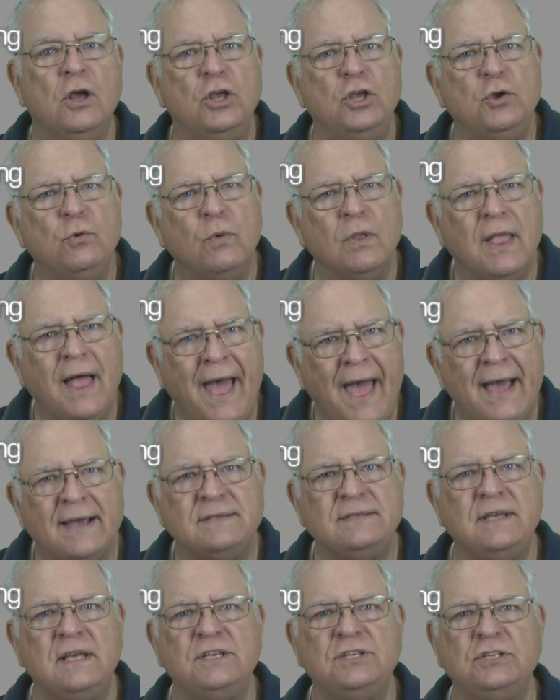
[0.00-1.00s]
you will
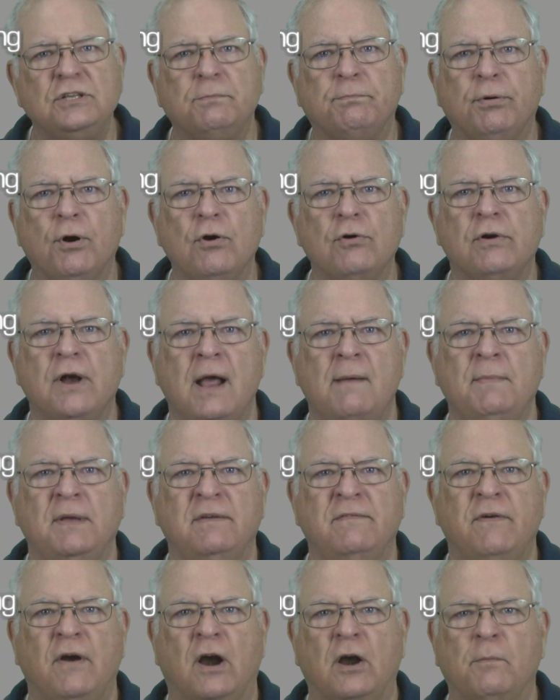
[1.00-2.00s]
access the
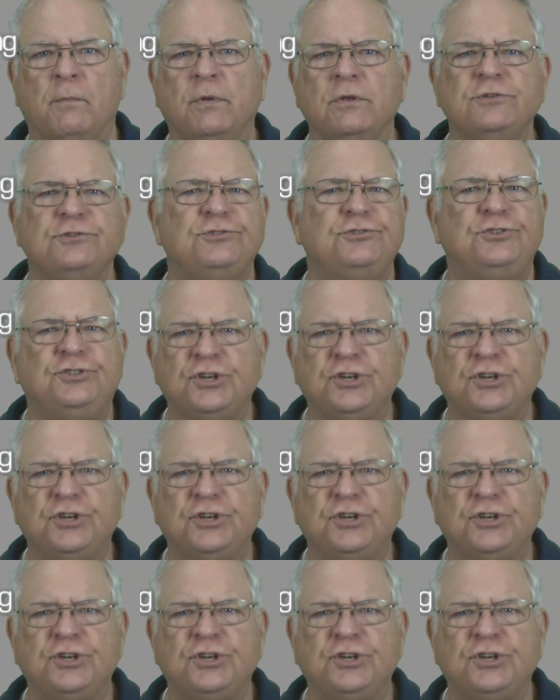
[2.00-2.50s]
programming variables